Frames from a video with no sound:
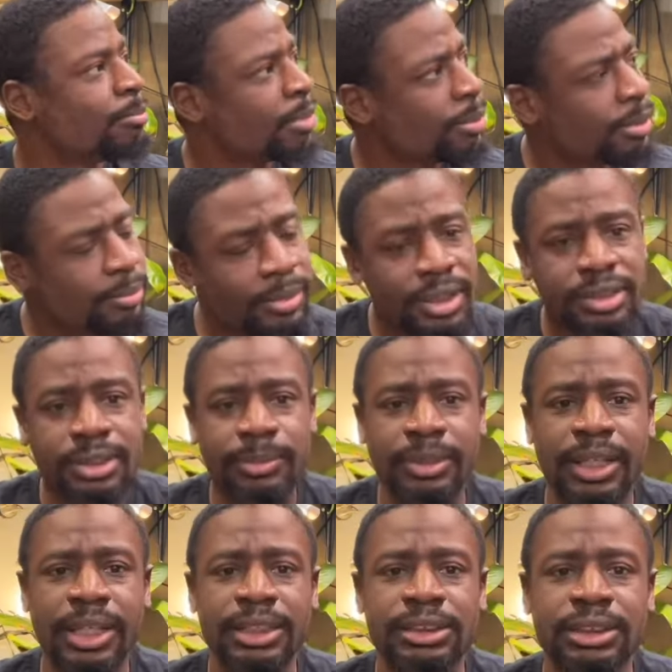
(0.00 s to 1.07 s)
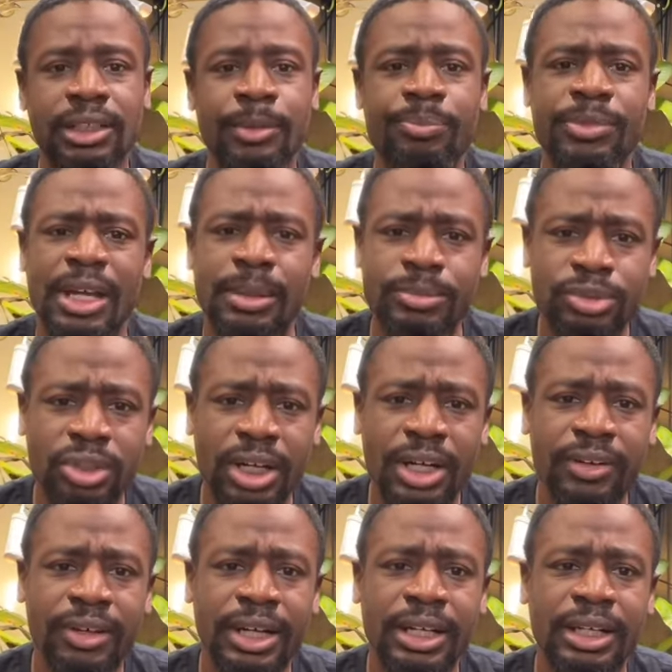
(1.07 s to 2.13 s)
Maybe mix some things up. I'm trying
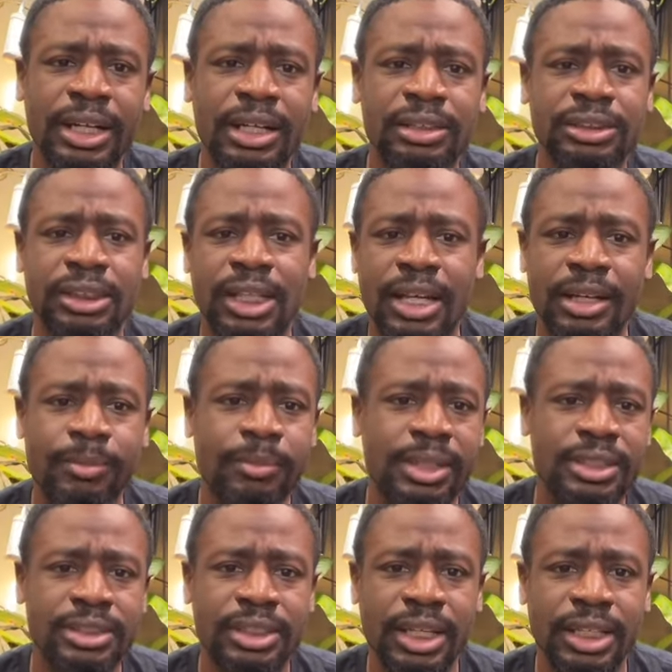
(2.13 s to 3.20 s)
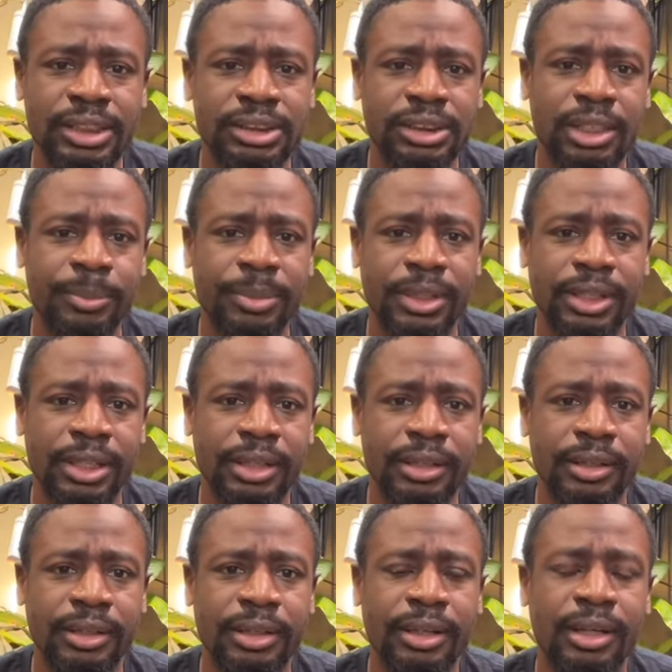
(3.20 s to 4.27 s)
right now to kind of mix things up in
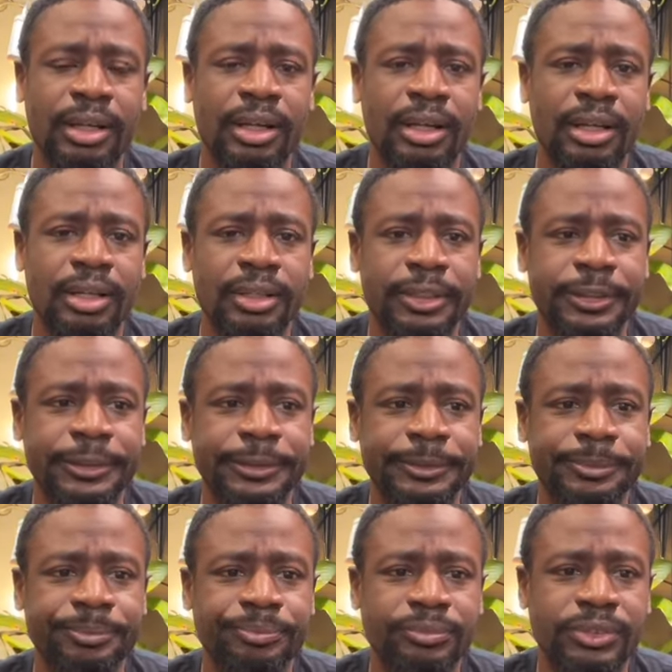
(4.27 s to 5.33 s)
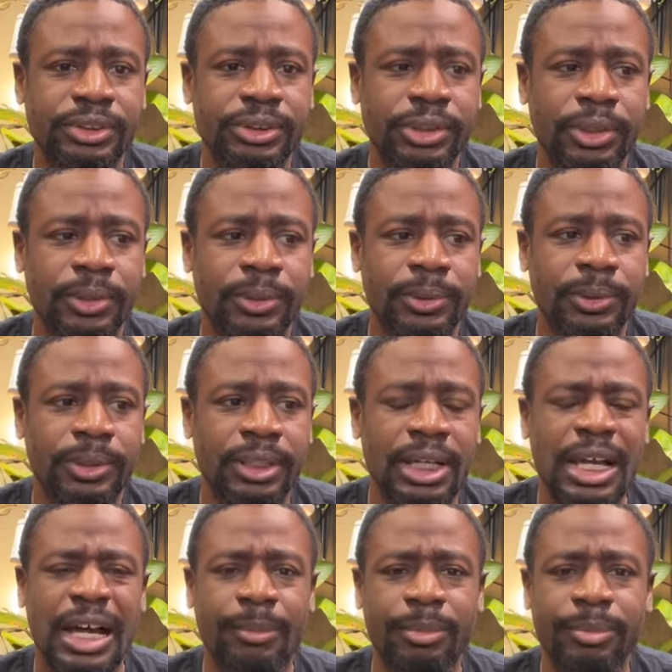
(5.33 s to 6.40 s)
here. Um, so
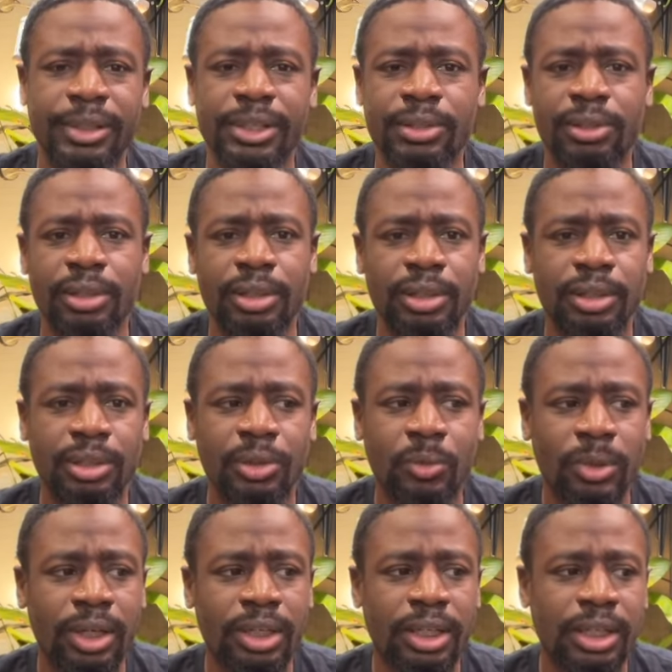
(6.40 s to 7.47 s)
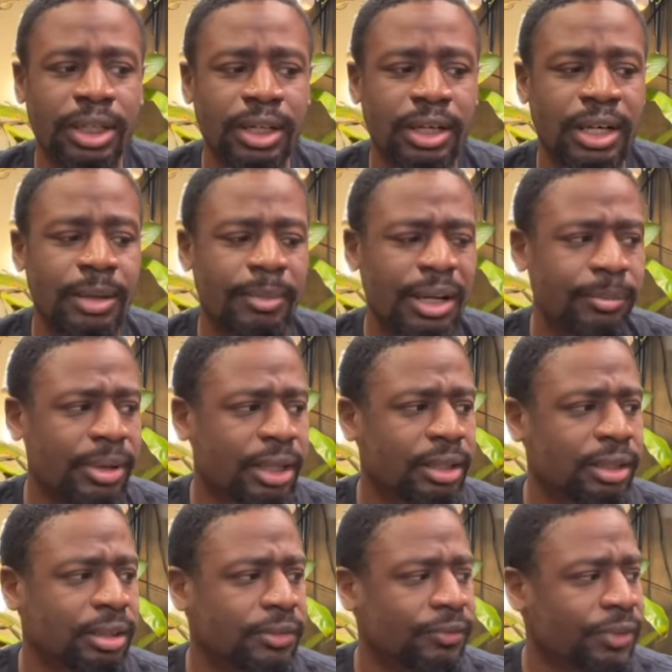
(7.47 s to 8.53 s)
I'm gonna be doing a little work in here and I might make a
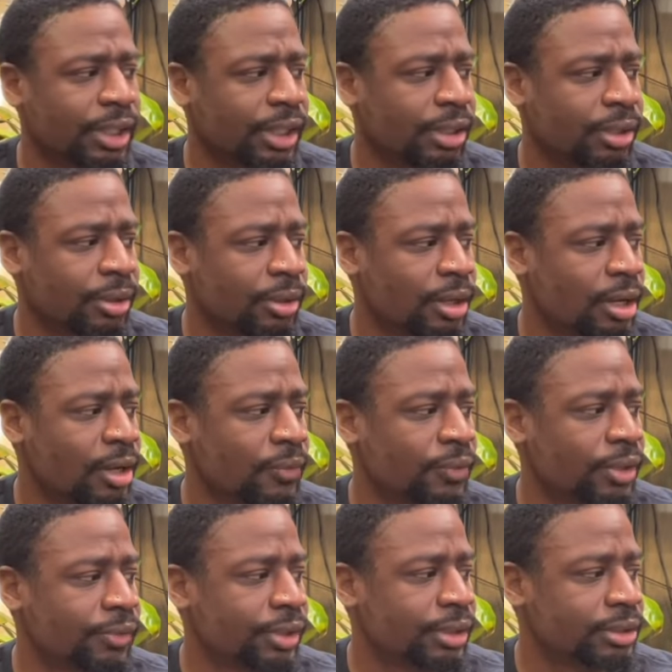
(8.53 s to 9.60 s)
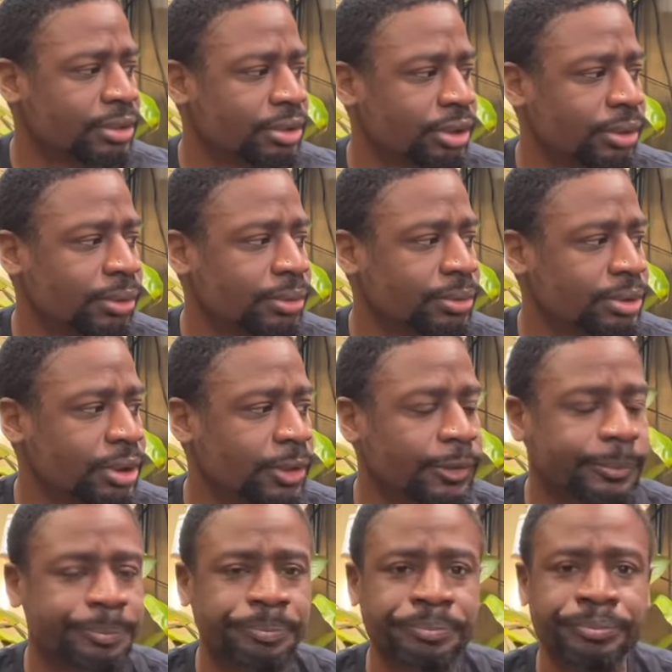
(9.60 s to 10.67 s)
little video off of it too.
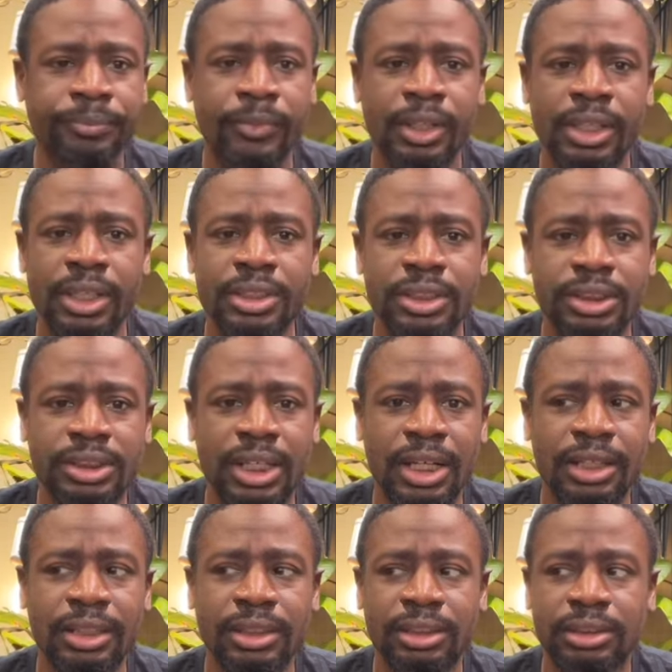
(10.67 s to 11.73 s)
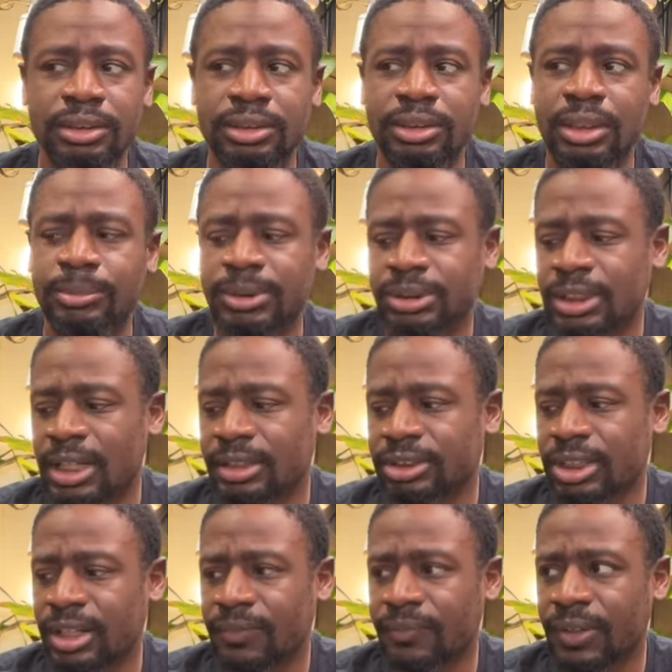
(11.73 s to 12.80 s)
So it just kind of, just kind of
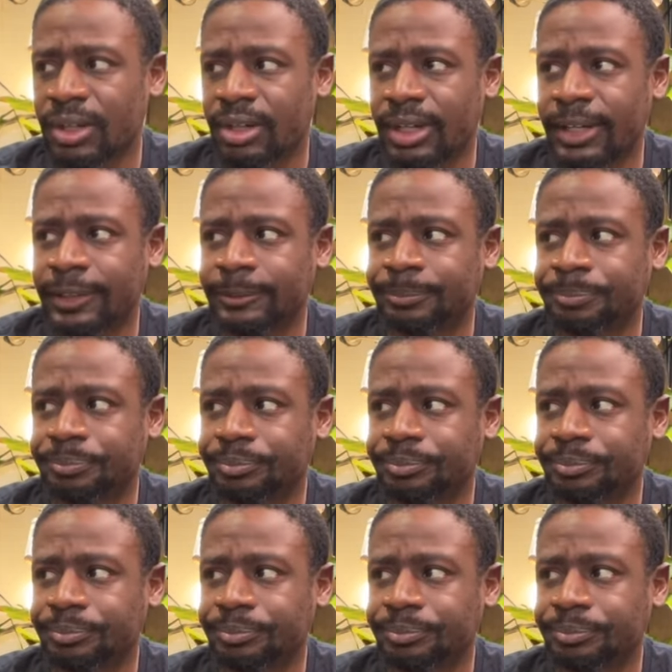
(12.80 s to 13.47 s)
trying to figure it out.